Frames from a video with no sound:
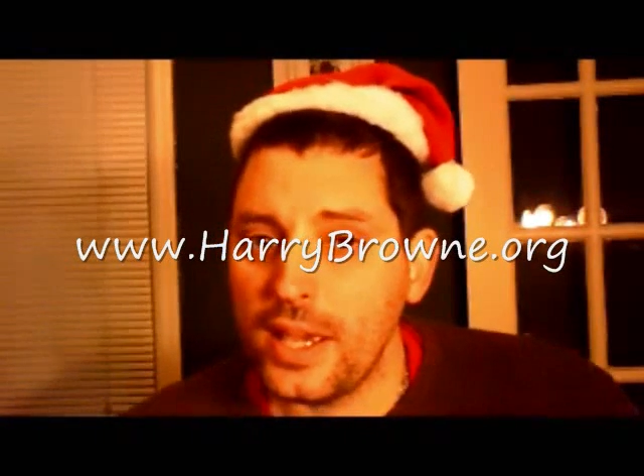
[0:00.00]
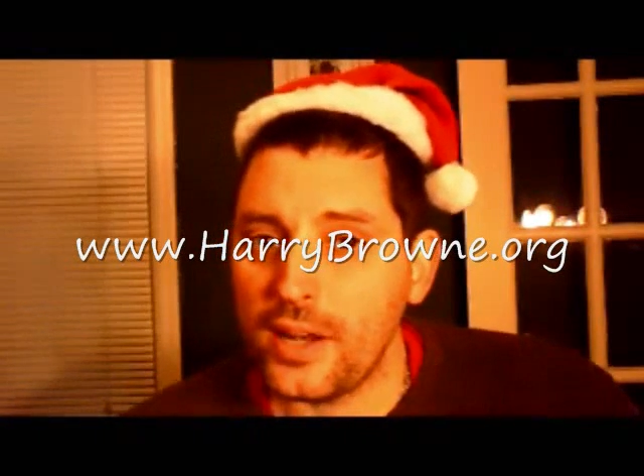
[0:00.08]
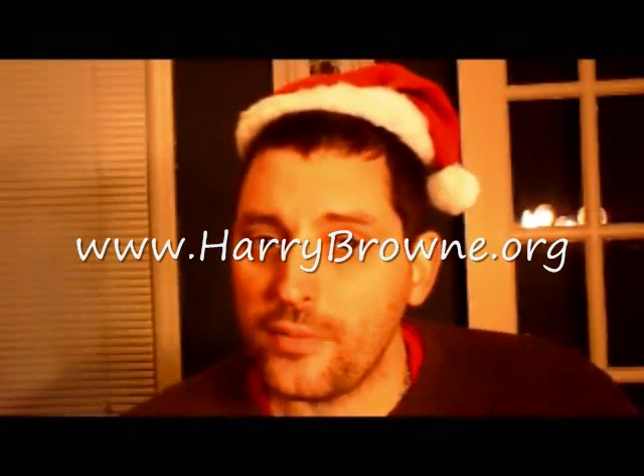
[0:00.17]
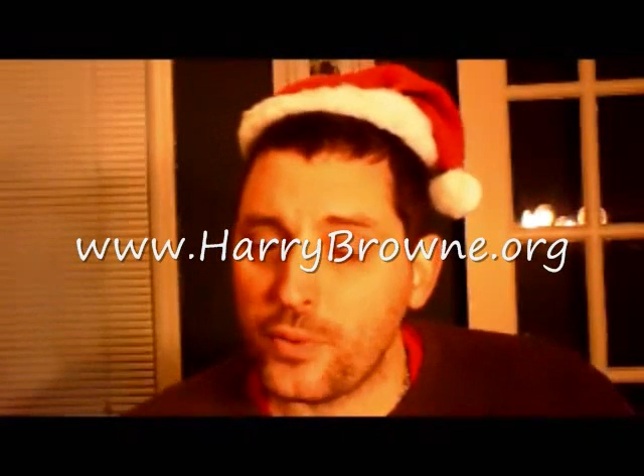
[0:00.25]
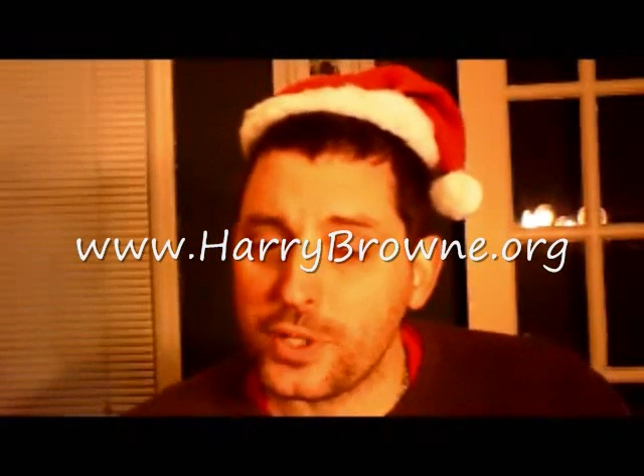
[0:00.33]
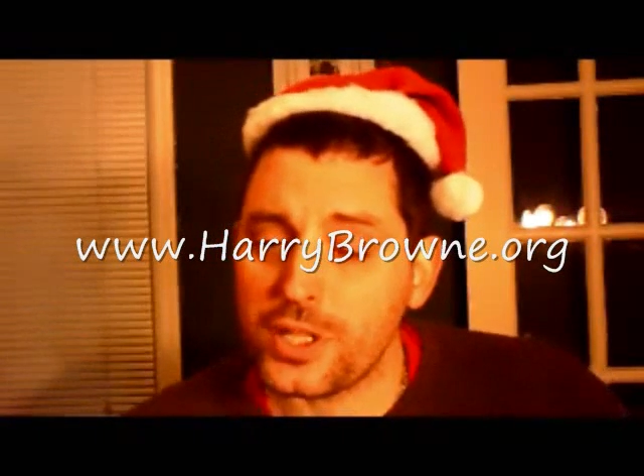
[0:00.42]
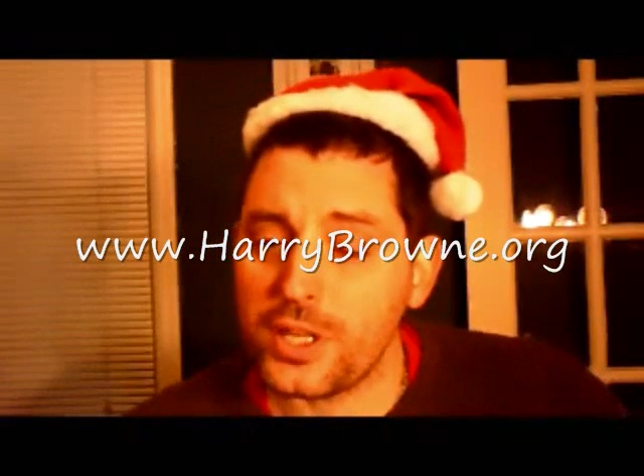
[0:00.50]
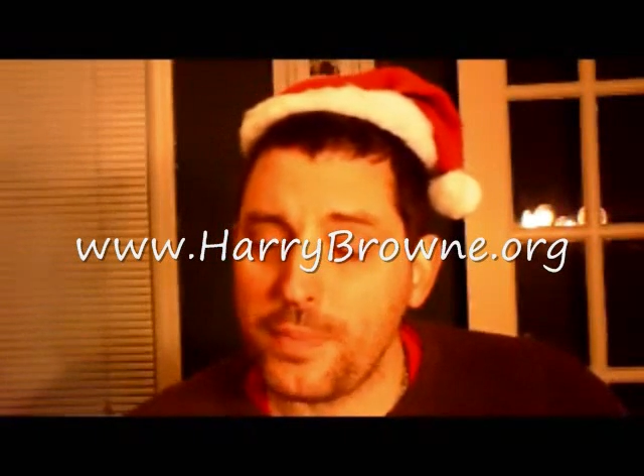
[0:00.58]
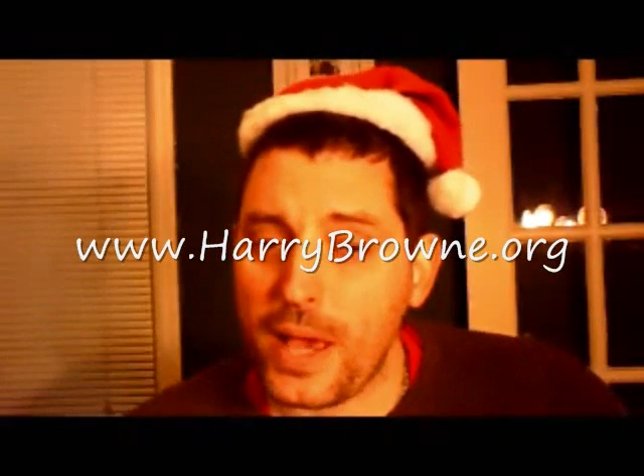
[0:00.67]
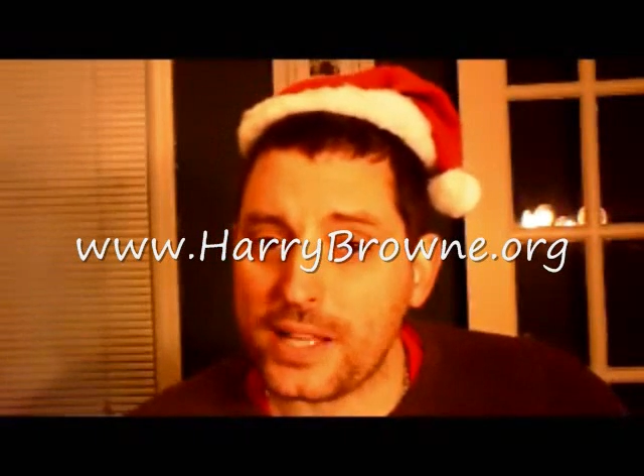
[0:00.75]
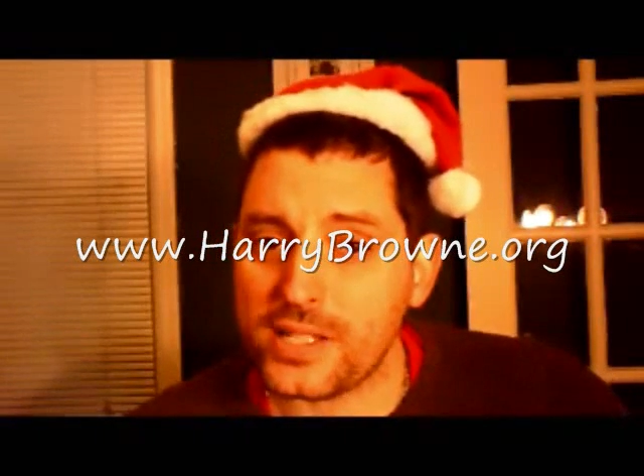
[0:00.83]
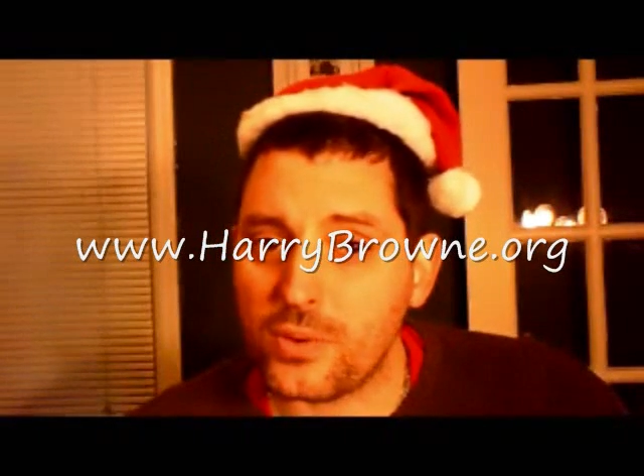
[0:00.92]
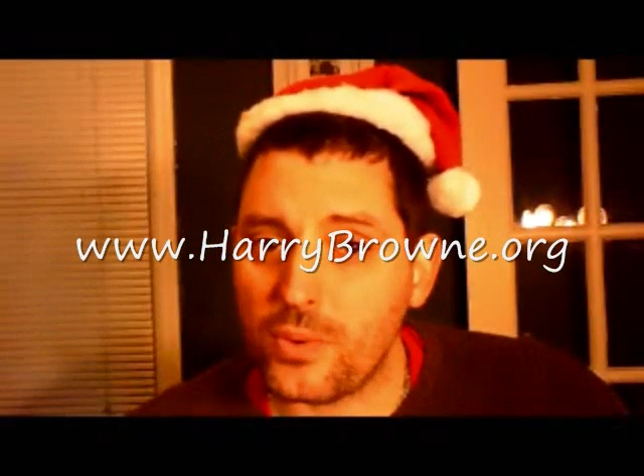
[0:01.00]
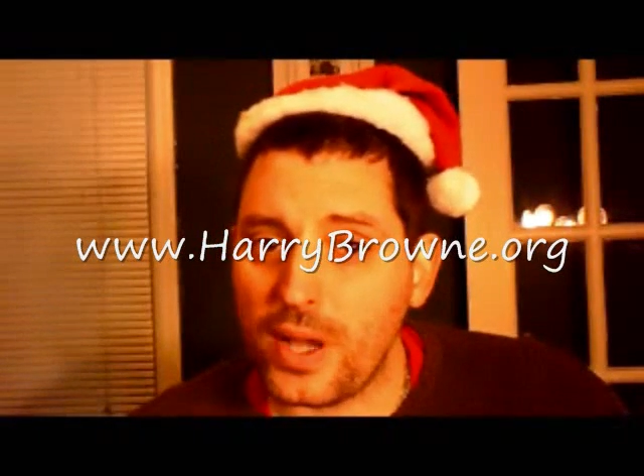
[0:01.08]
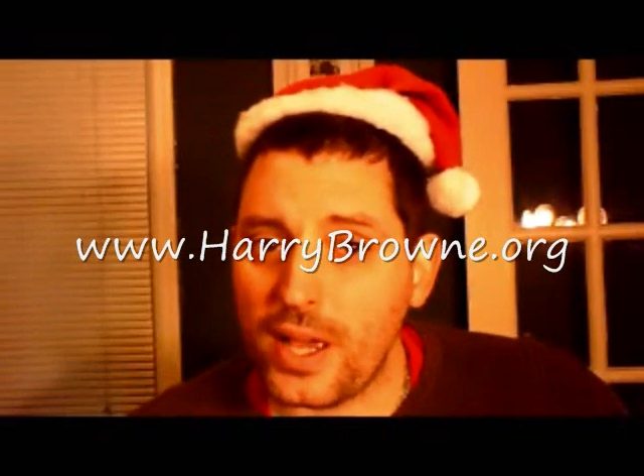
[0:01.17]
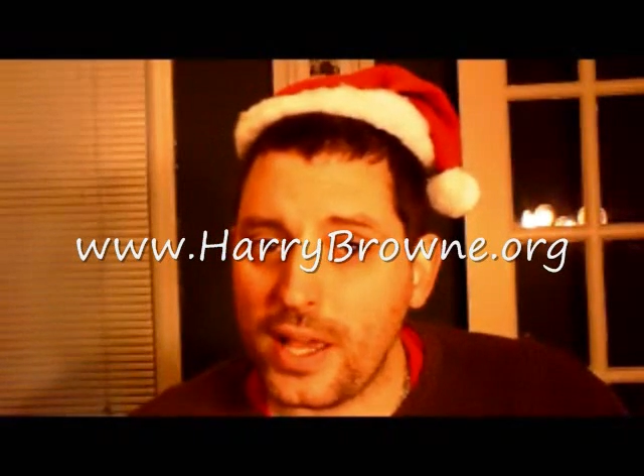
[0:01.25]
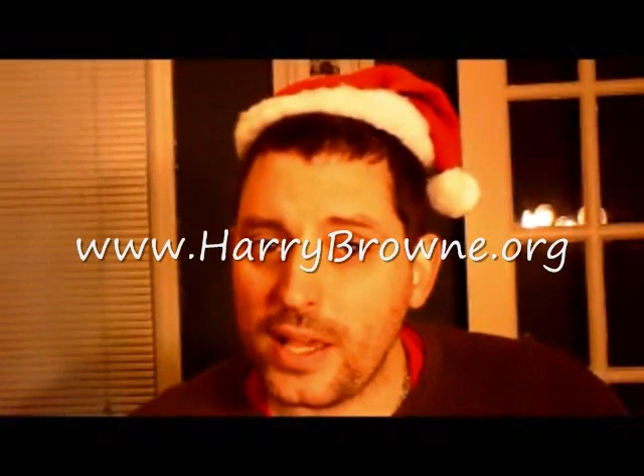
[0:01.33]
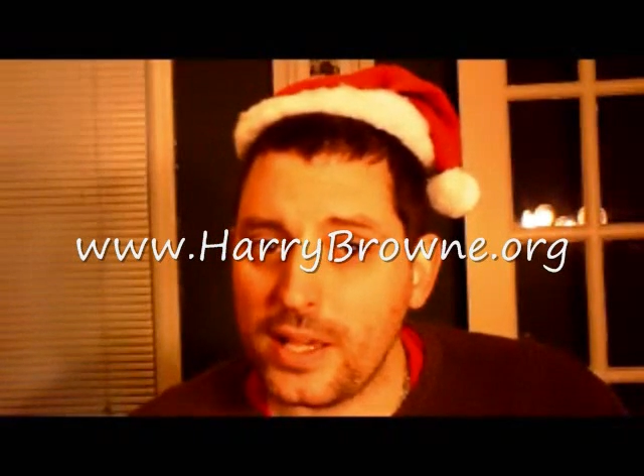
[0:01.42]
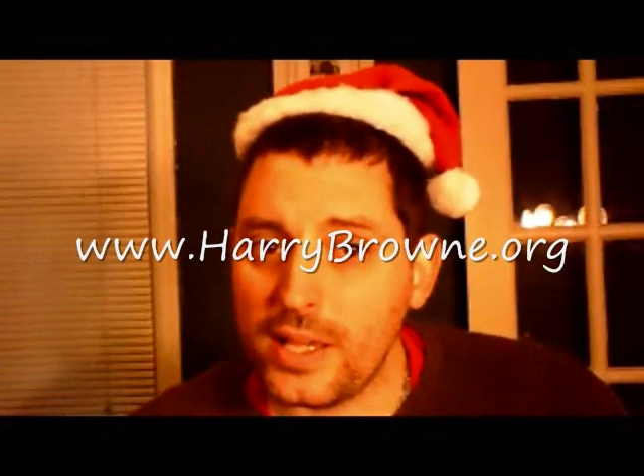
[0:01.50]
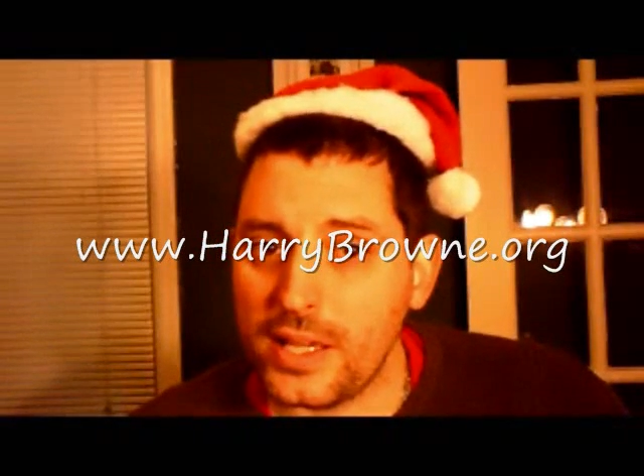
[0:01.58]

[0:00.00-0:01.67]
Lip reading: And unfortunately he passed away.